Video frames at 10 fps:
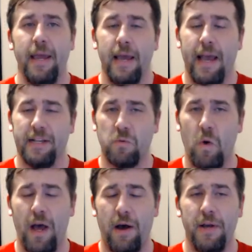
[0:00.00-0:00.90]
as
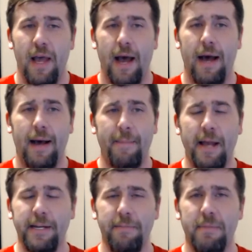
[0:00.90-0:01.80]
well.
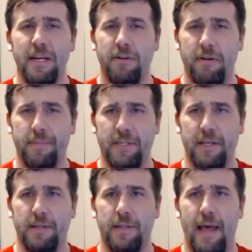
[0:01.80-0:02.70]
I didn't mind
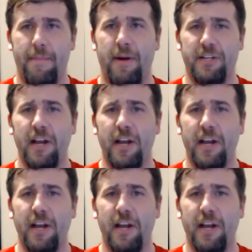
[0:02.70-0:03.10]
Crimson that much.